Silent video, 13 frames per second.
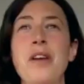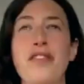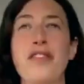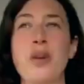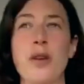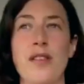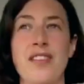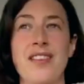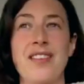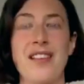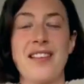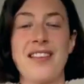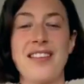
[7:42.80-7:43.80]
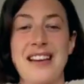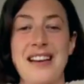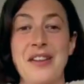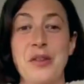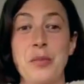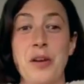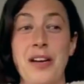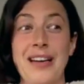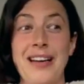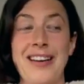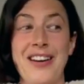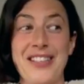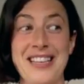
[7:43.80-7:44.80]
few years to disentangle my
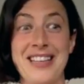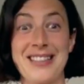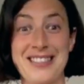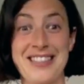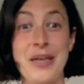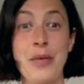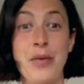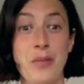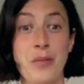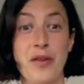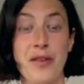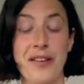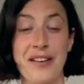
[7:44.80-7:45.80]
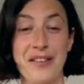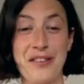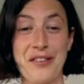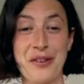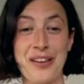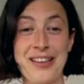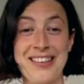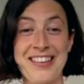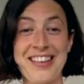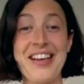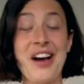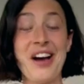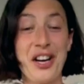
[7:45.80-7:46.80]
identity with the music industry.
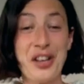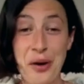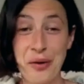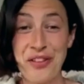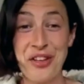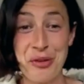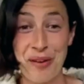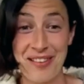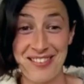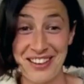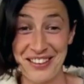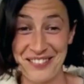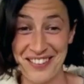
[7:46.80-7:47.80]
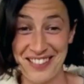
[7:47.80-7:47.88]
I know that you resonate with